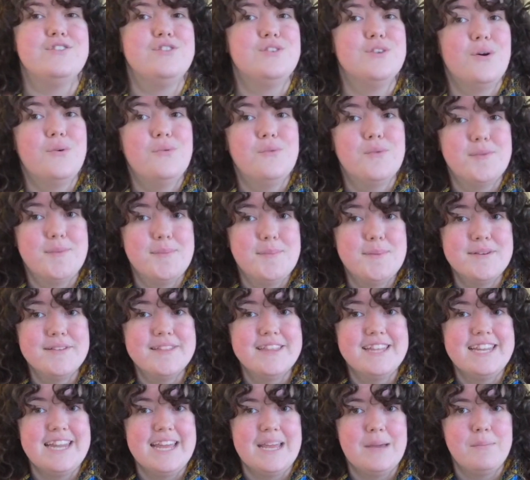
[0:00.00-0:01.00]
don't remember
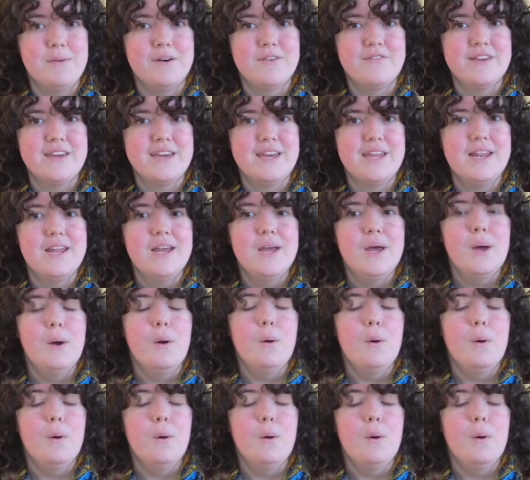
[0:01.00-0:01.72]
the name of it,